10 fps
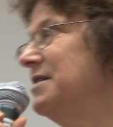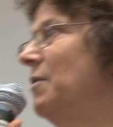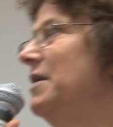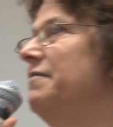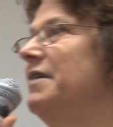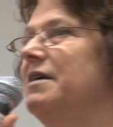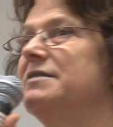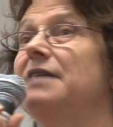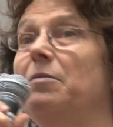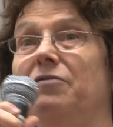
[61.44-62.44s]
now living,
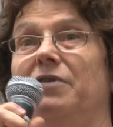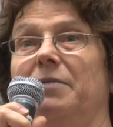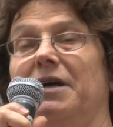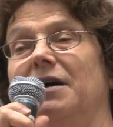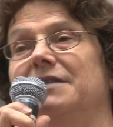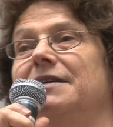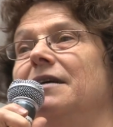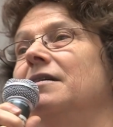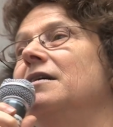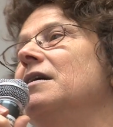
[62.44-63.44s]
some of them in
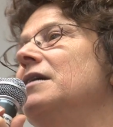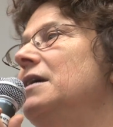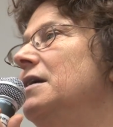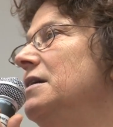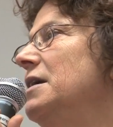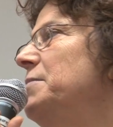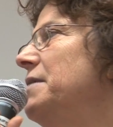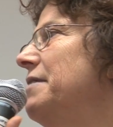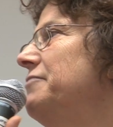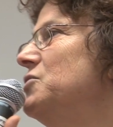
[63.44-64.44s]
Gaza, in
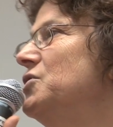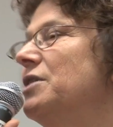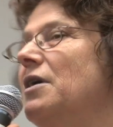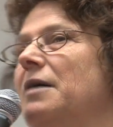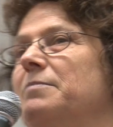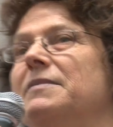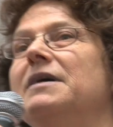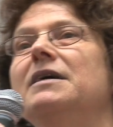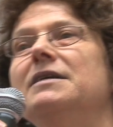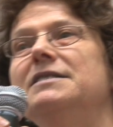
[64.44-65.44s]
Yemeni refugee camp,
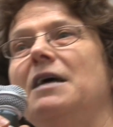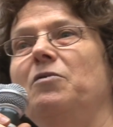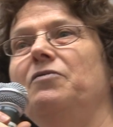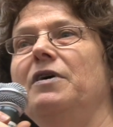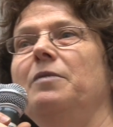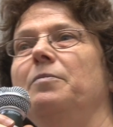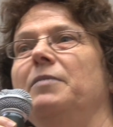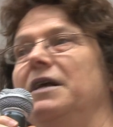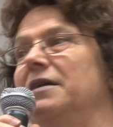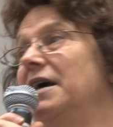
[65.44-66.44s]
some of
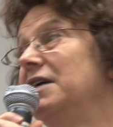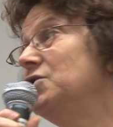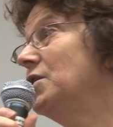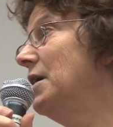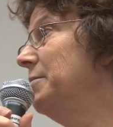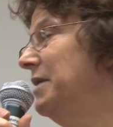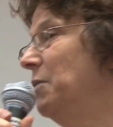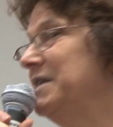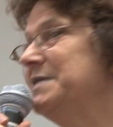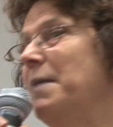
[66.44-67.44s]
them in the in the
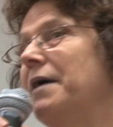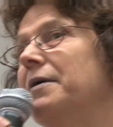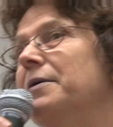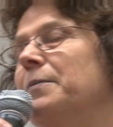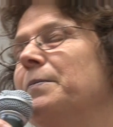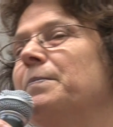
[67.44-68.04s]
West Bank.